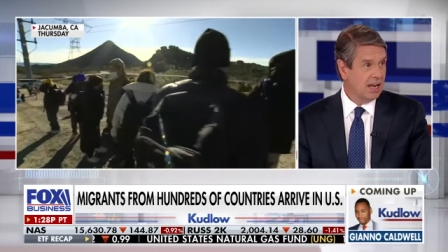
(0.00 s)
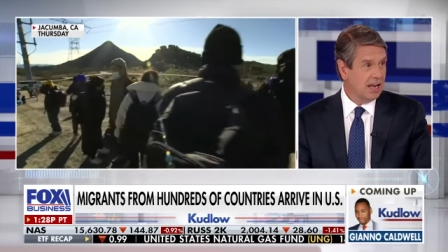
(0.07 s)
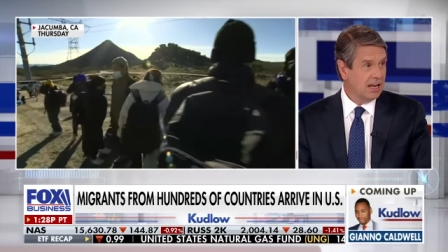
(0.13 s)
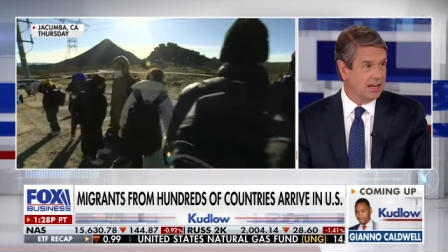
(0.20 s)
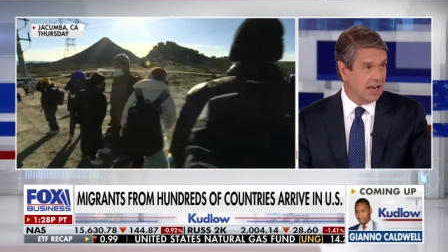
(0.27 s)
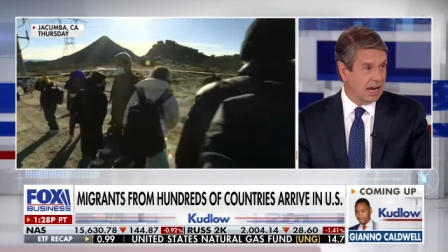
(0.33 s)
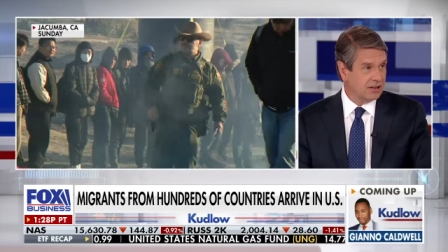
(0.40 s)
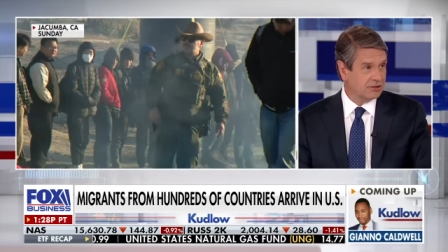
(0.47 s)

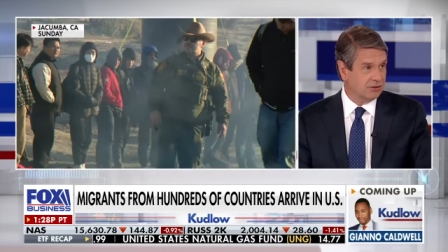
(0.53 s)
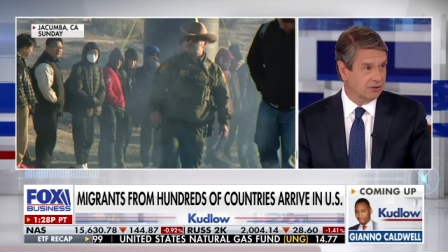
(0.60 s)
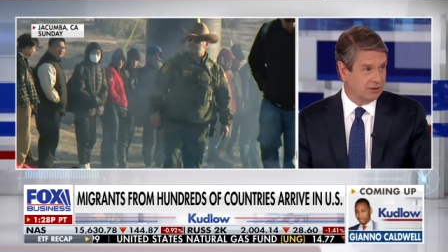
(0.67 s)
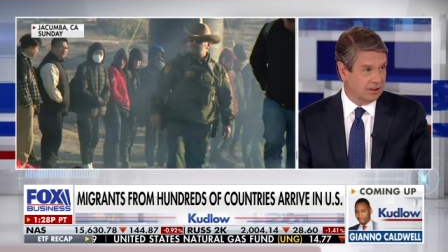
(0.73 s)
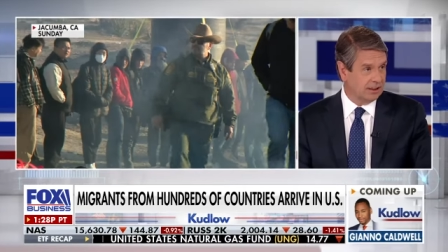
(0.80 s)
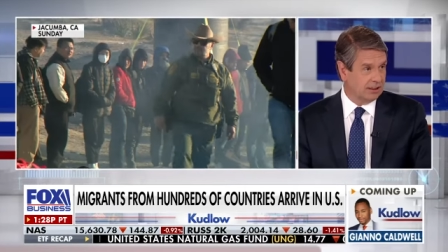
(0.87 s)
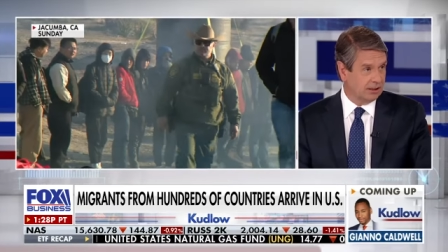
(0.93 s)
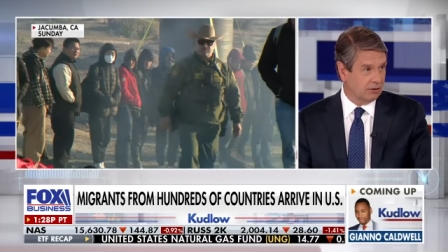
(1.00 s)
nationals
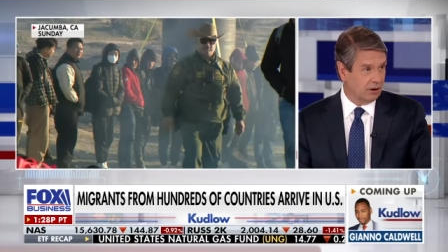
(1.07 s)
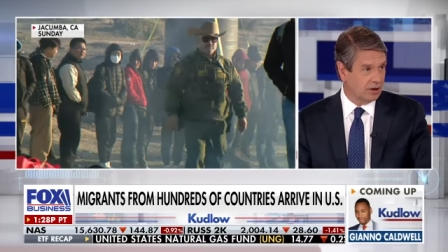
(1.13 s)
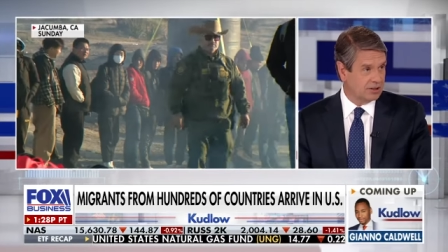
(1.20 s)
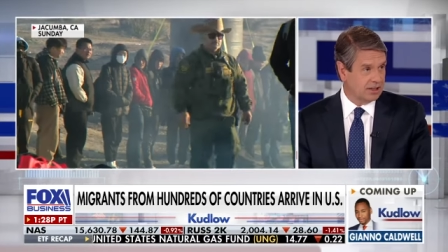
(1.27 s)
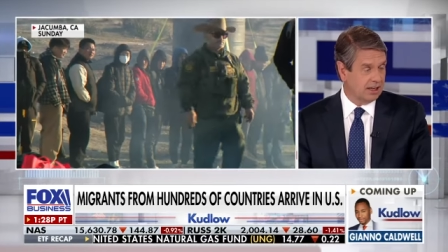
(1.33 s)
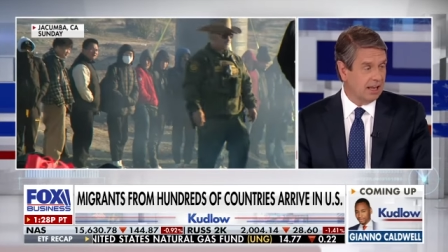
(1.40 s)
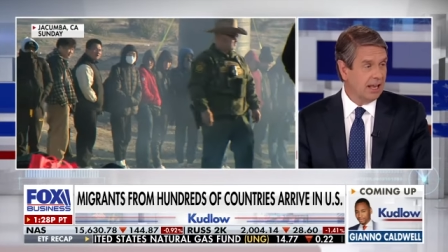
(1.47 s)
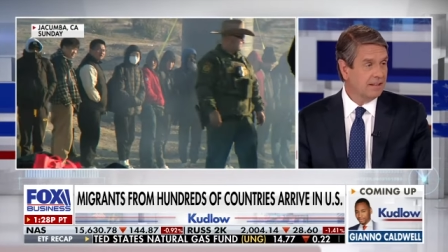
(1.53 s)
legally
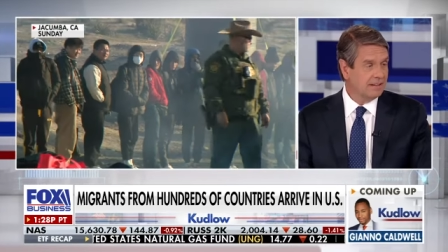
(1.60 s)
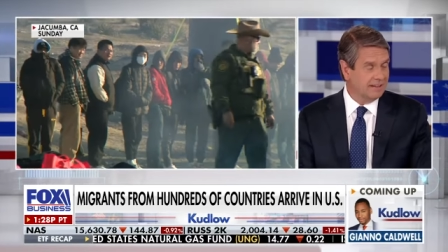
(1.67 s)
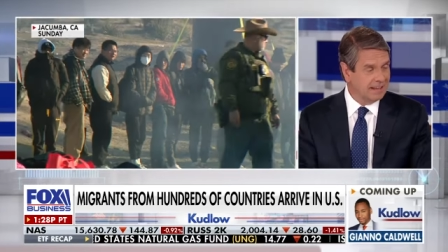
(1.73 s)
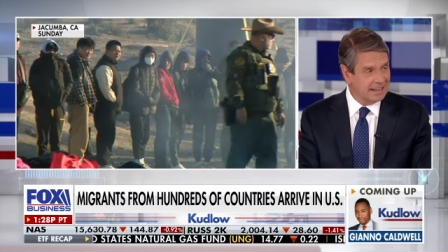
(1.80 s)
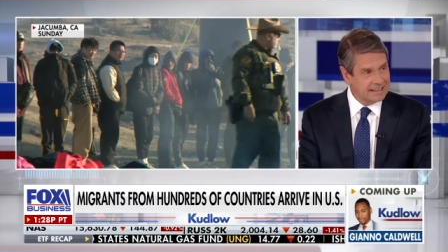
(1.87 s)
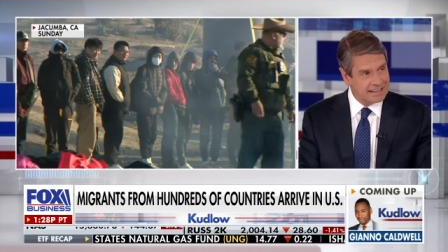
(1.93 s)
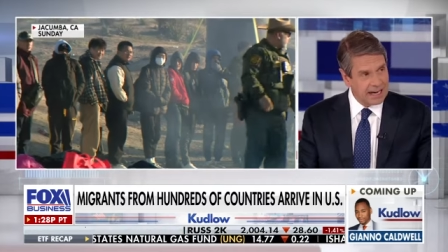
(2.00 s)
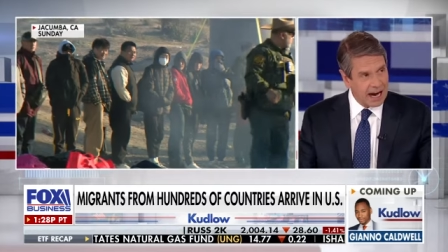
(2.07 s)
crossing than the
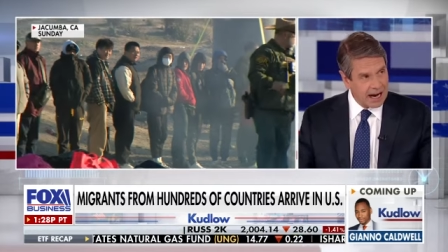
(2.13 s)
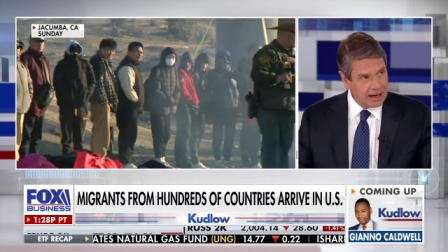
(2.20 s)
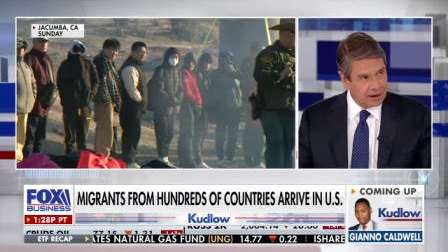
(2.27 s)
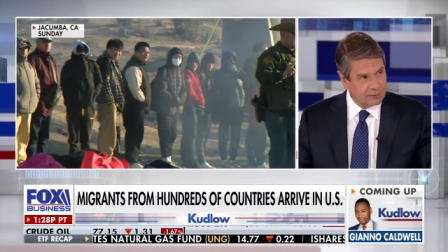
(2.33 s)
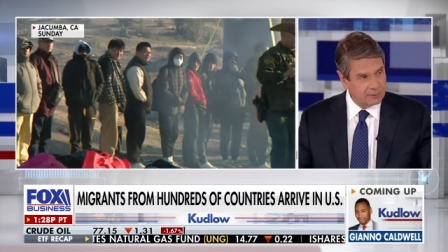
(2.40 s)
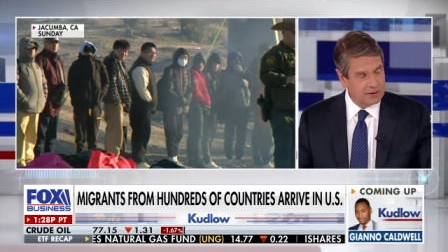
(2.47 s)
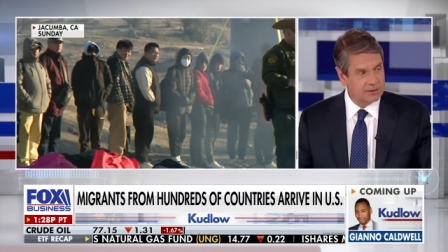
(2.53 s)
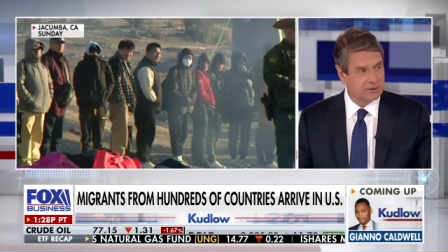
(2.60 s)
entire
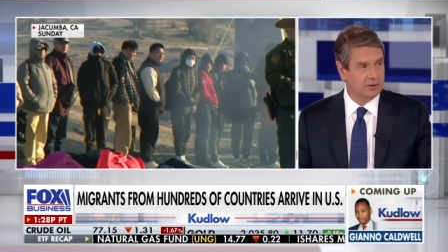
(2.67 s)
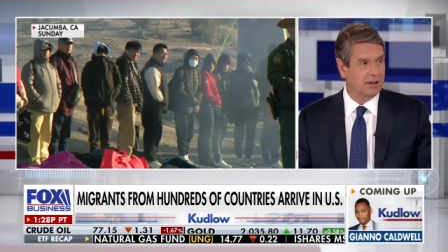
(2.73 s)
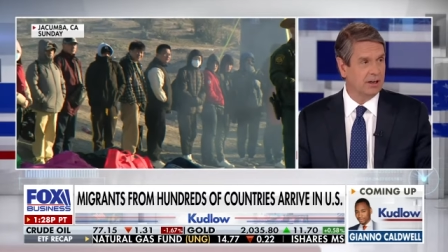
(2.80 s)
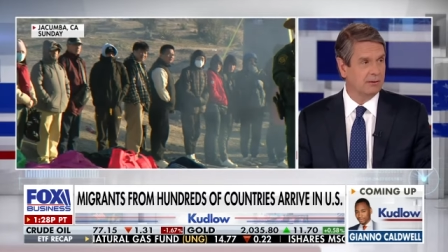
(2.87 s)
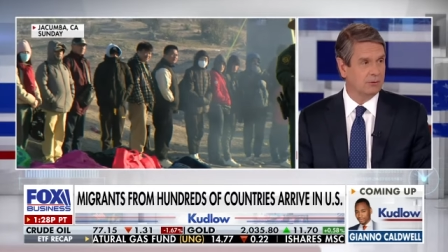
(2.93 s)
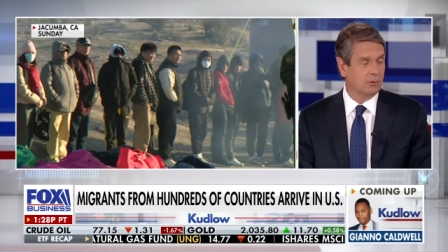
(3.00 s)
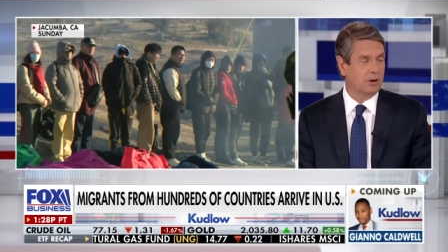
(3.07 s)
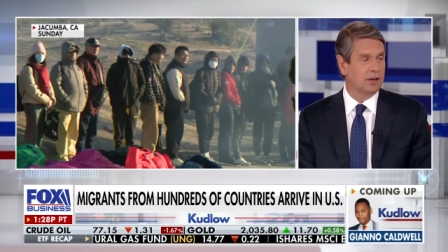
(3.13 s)
fiscal year of
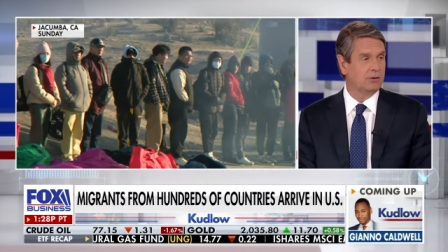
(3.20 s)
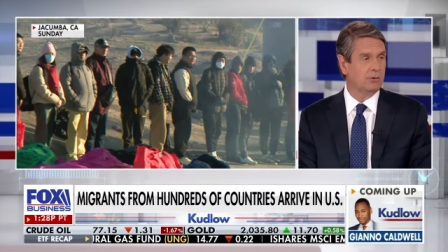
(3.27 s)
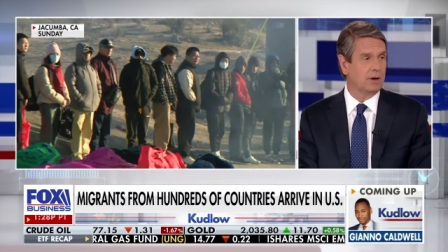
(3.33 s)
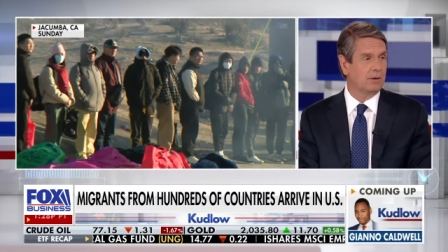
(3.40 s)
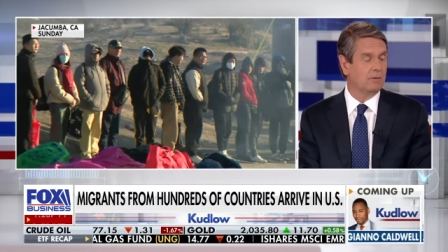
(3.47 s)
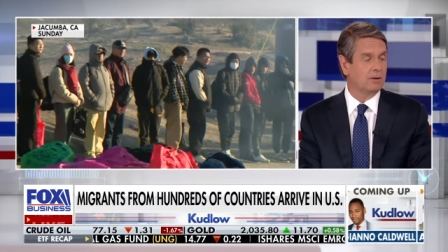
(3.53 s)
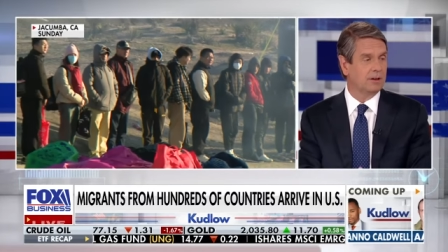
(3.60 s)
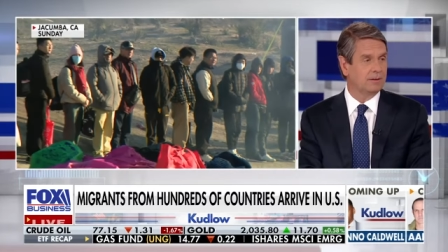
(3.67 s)
sure.
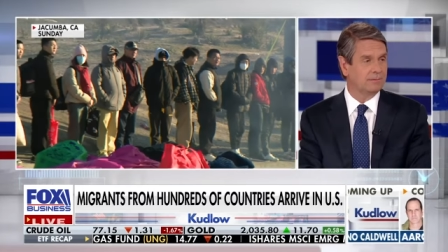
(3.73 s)
2021.